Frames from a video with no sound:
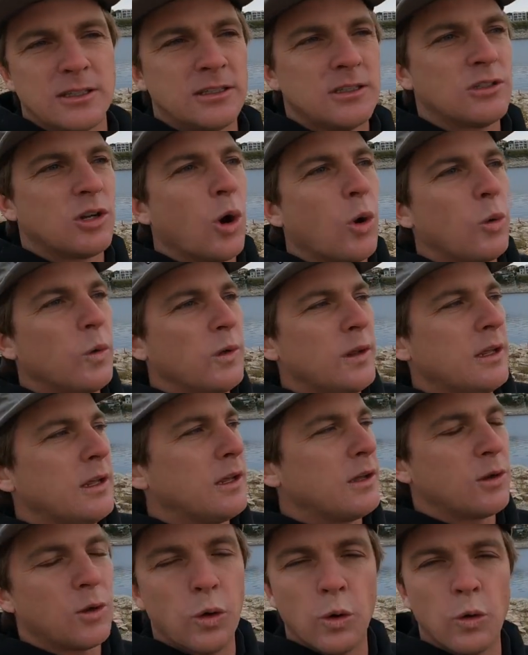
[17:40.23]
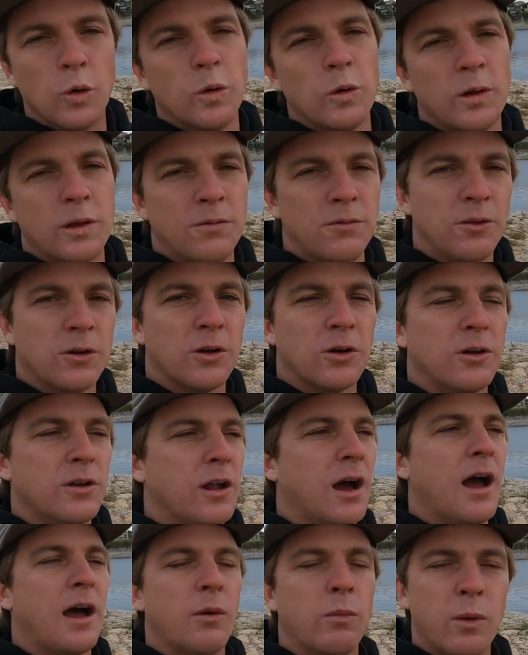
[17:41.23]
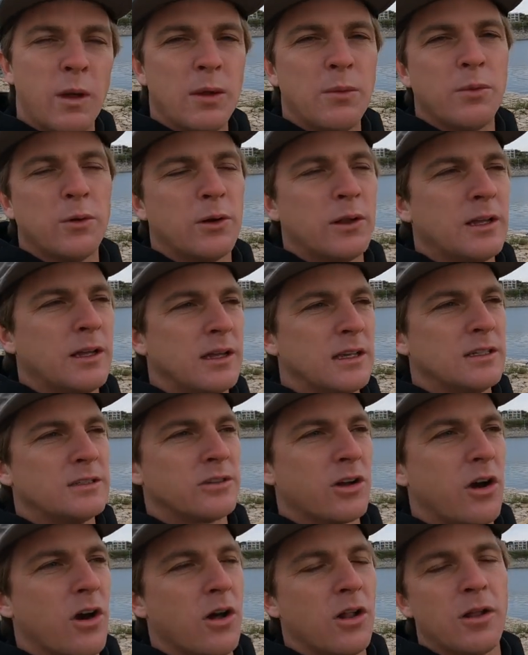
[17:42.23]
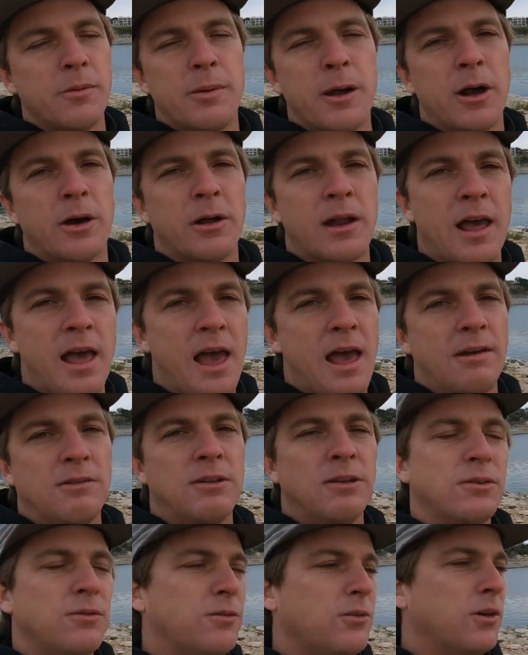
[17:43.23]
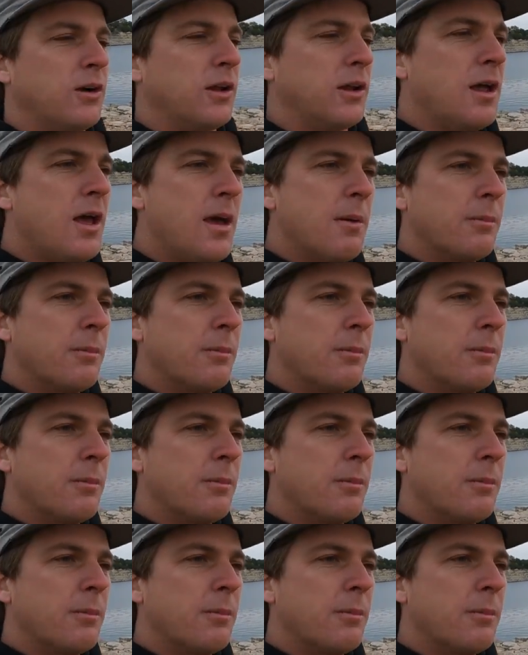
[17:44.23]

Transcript: It's totally cool if you're not. Wakeboarding is all about having fun.